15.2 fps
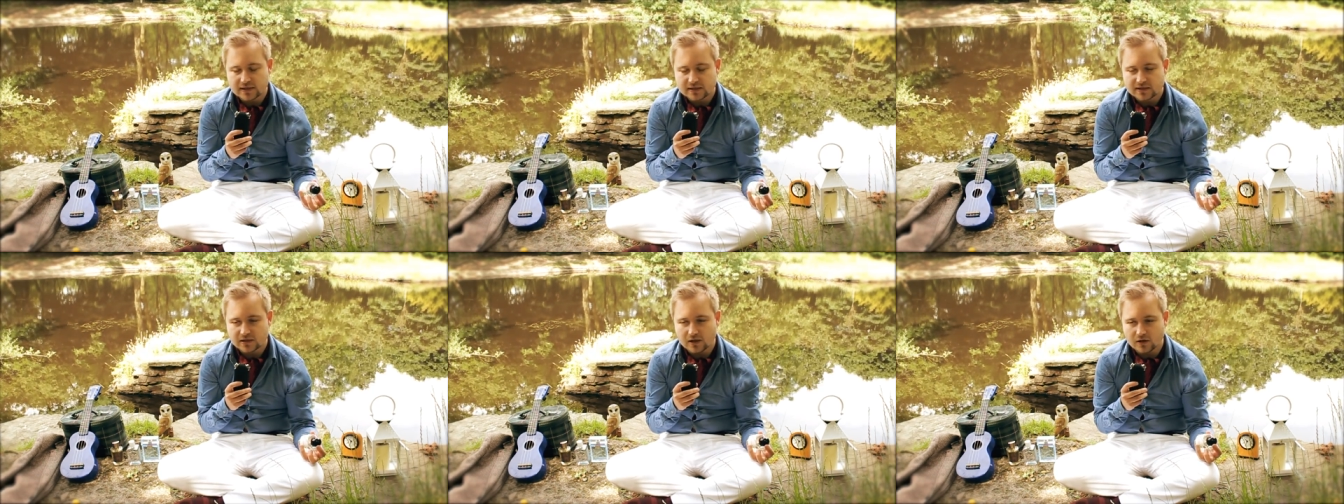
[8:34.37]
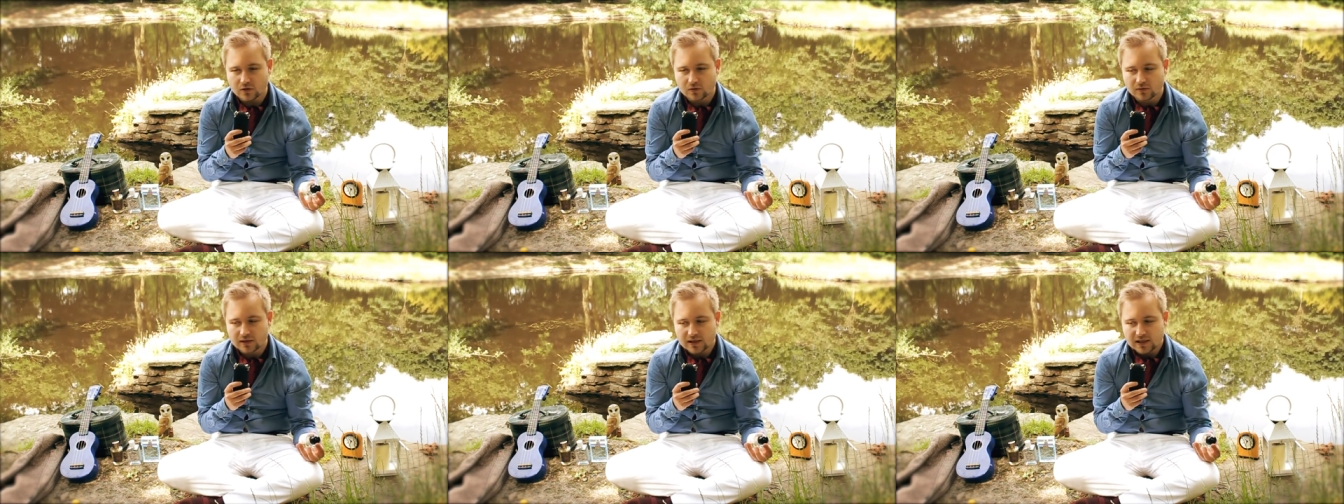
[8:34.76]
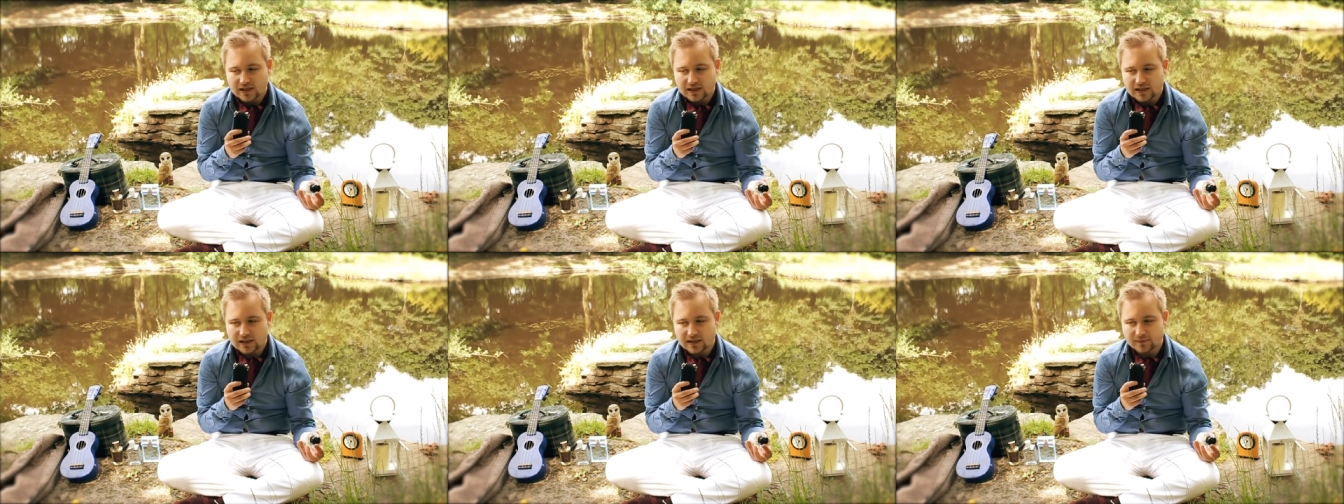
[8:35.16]
so
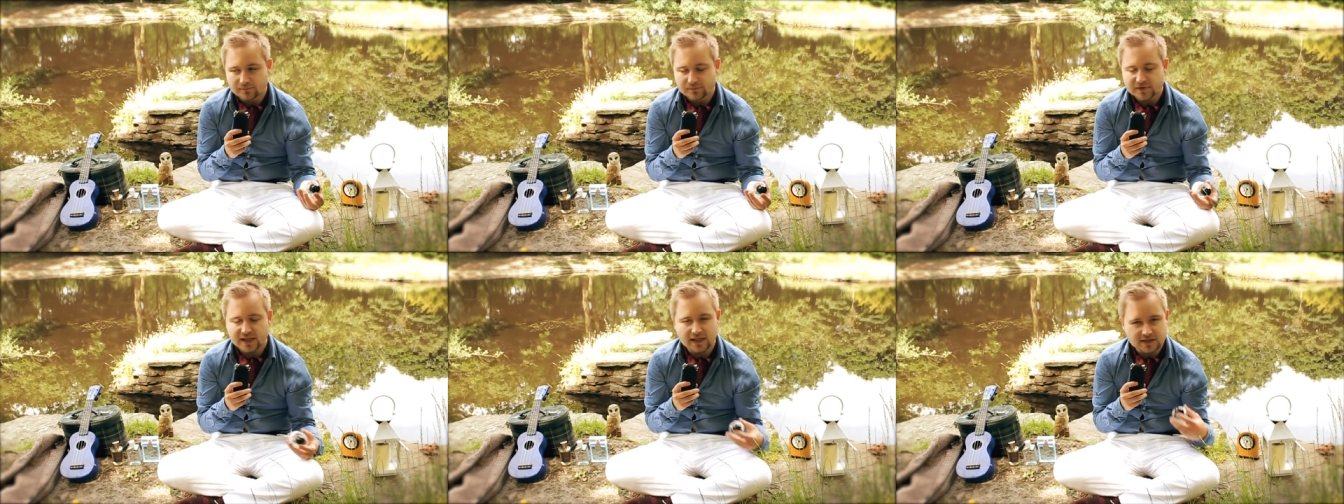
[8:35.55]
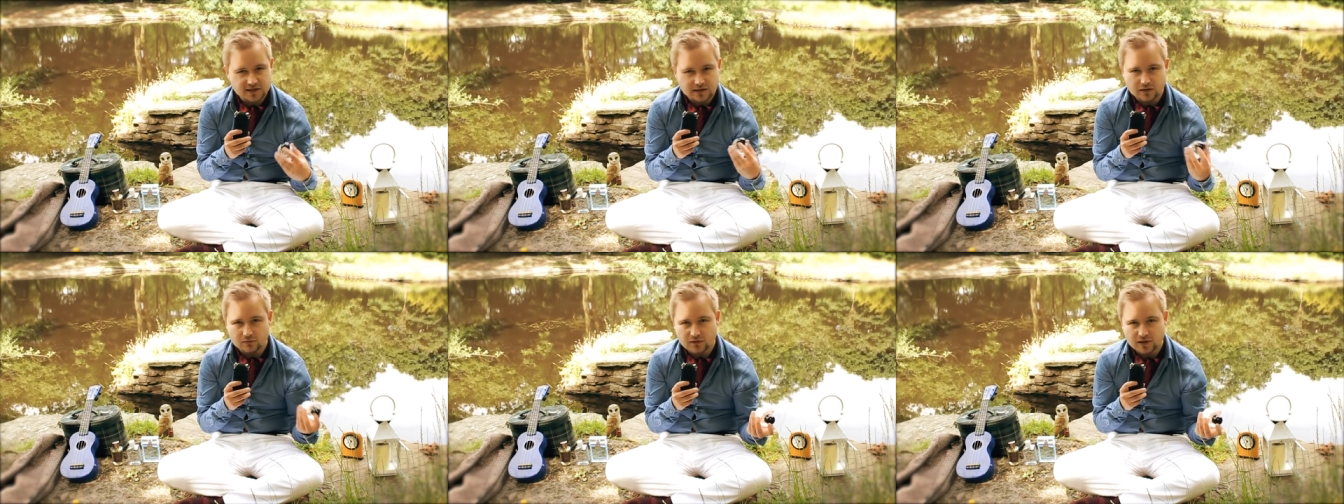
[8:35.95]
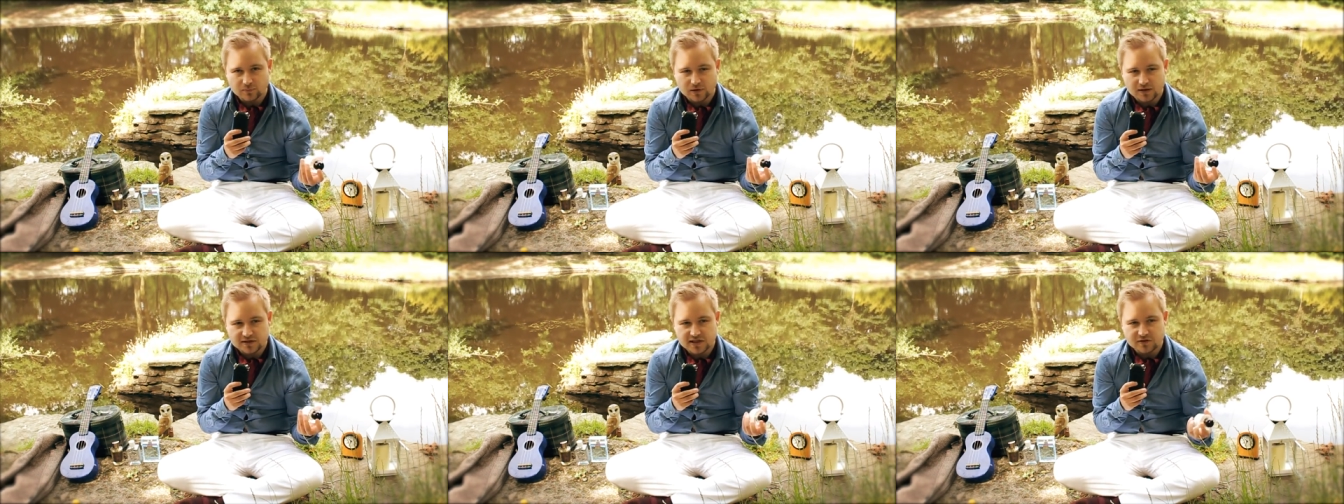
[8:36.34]
um, that's a real
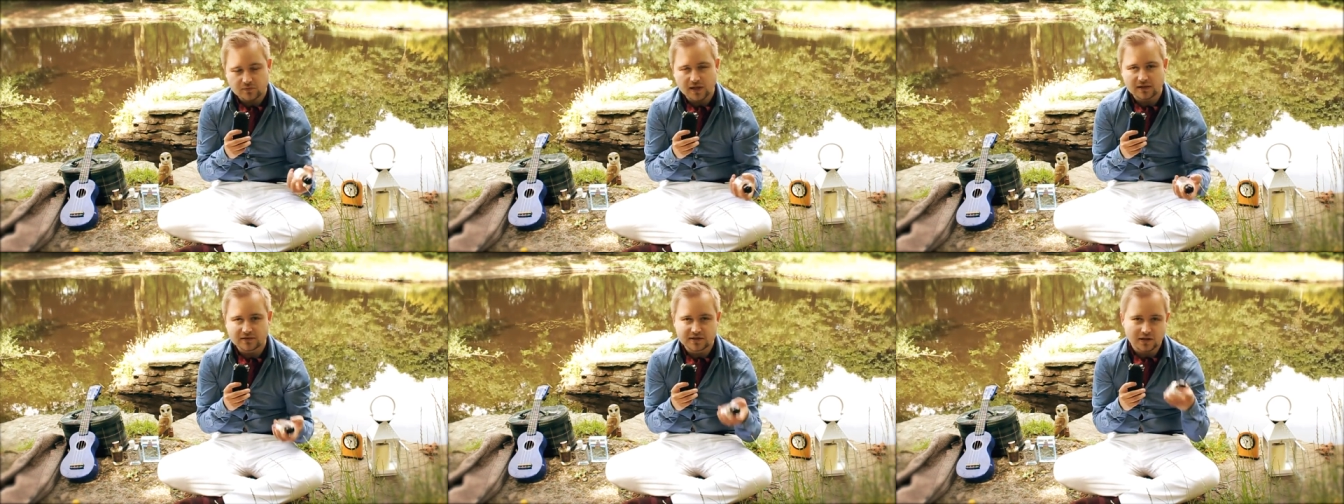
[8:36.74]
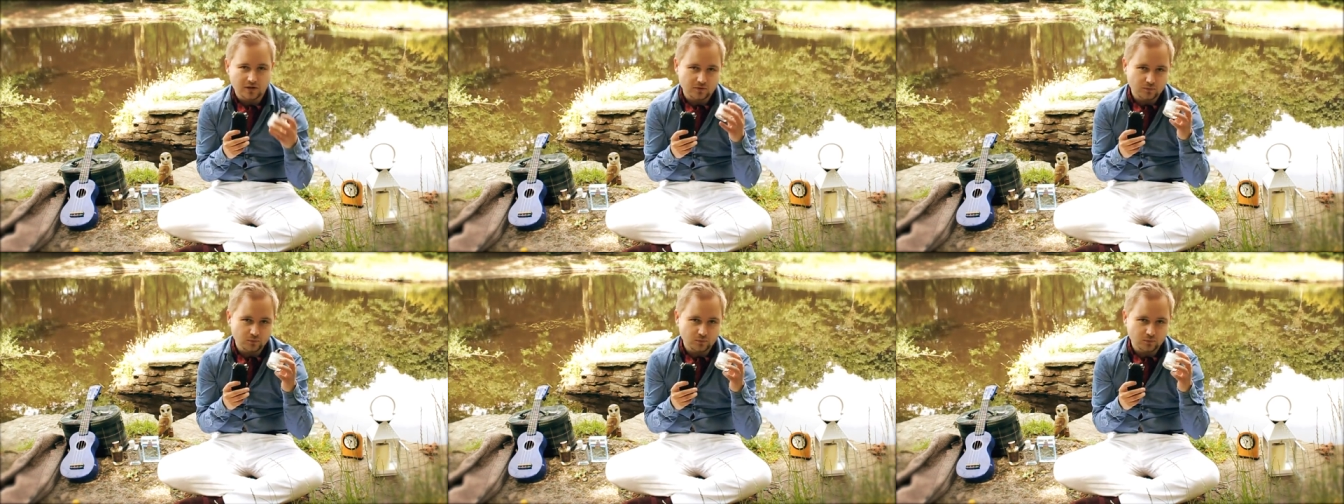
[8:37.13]
plus as well. So